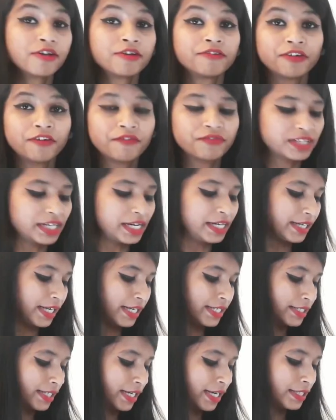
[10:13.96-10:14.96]
Fifth
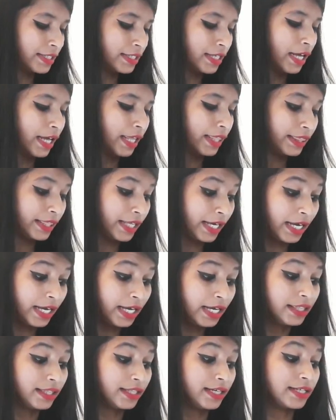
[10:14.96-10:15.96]
sentence is
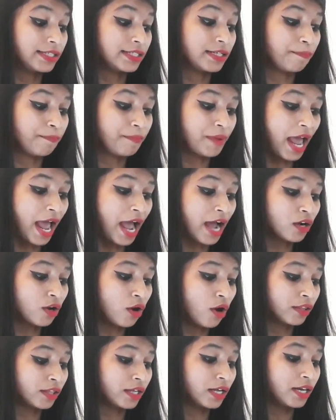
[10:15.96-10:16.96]
there's a blank
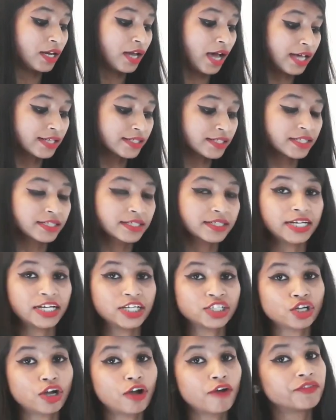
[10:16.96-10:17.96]
on the last
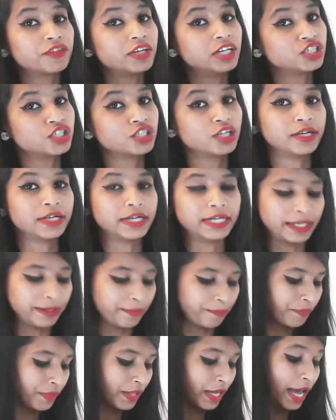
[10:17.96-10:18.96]
stage of their journey,
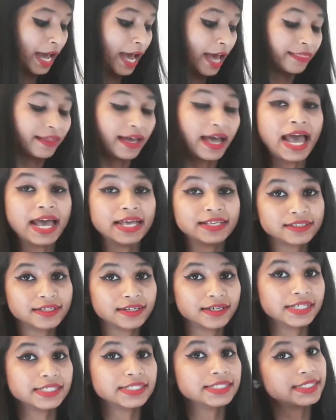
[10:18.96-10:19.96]
and the answer
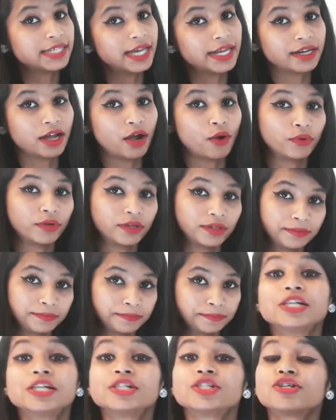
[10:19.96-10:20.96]
is set out.
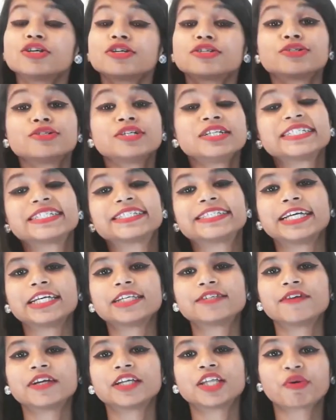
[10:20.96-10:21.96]
So students, these
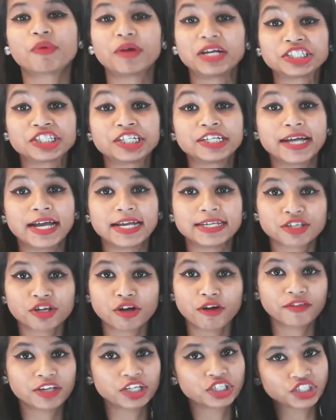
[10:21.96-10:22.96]
were the question and answer
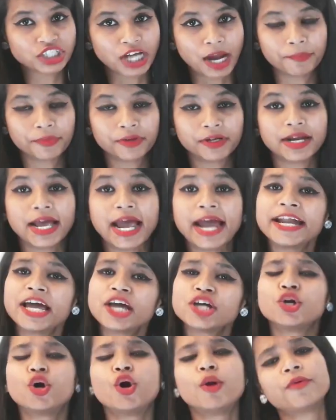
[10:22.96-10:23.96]
of this chapter, and
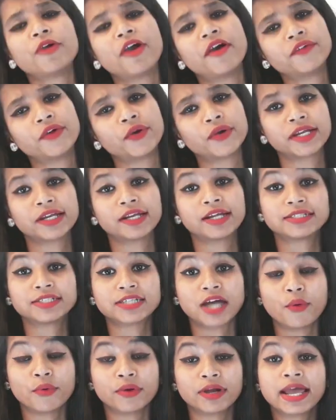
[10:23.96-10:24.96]
I hope you have noted it
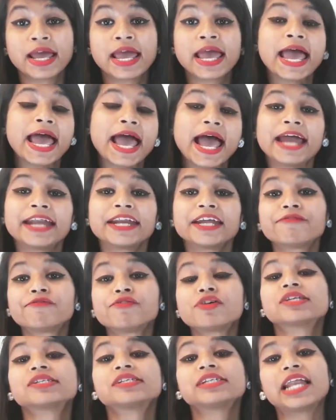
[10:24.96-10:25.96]
down. And if
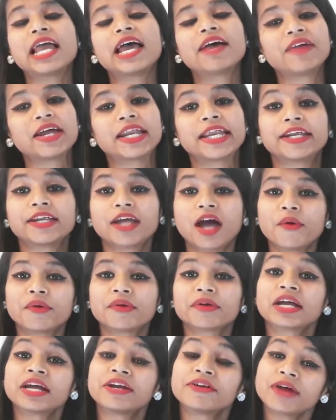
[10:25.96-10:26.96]
you still have any doubt,
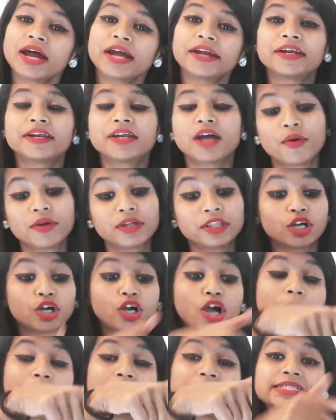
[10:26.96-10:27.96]
you can write it down in the
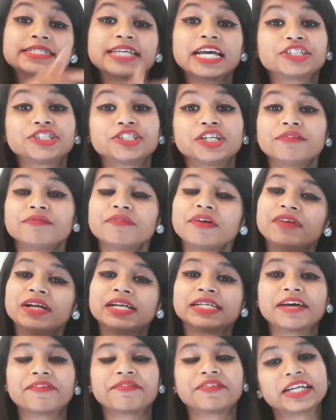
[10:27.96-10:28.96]
comment section. We
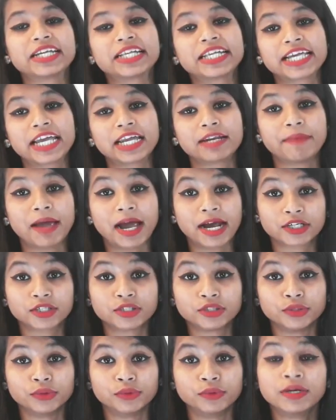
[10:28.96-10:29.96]
will definitely get back to
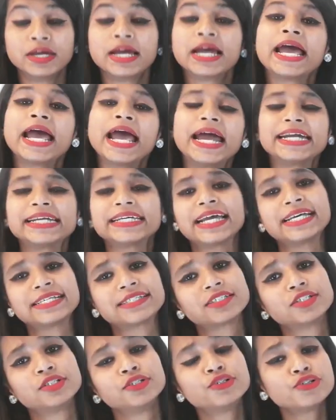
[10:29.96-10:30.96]
you. And yes,
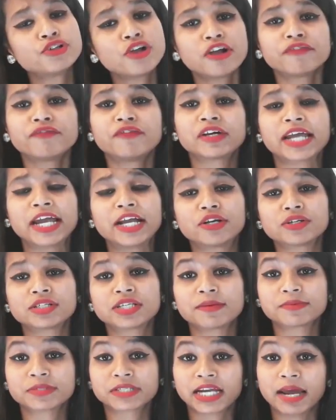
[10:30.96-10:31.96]
do not forget to
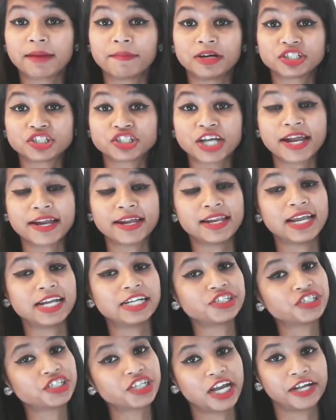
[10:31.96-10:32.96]
subscribe our channel
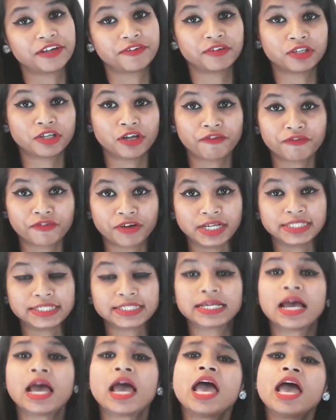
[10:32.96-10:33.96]
and share it with your friends.
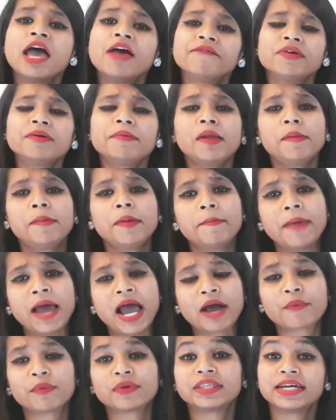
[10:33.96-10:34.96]
We will be
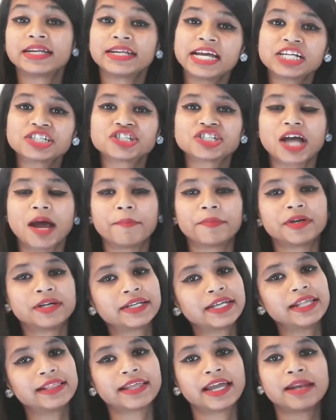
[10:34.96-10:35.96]
back with the next chapter.
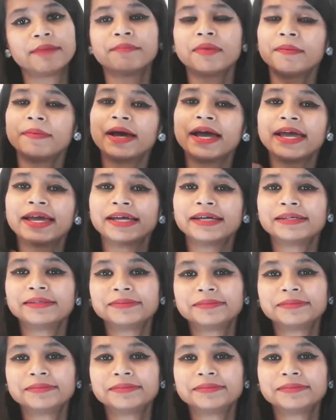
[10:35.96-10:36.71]
Till then, bye bye.